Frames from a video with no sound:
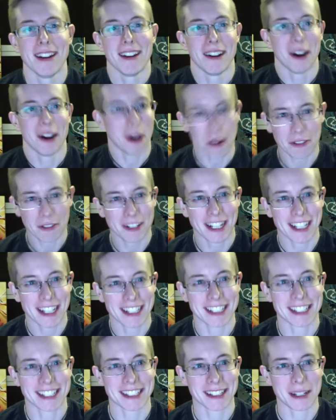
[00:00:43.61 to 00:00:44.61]
Already,
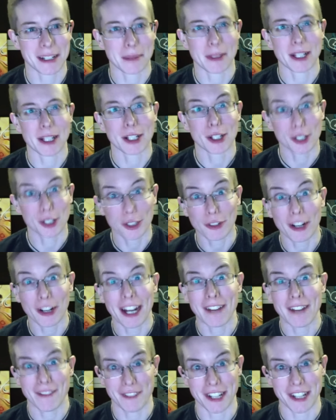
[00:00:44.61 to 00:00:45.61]
this is going to be a
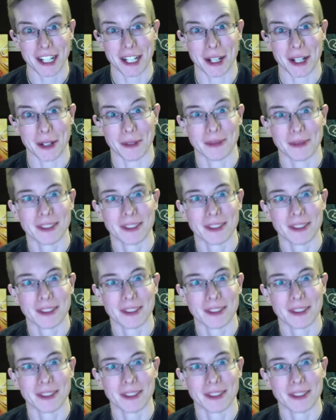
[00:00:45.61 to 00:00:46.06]
great video.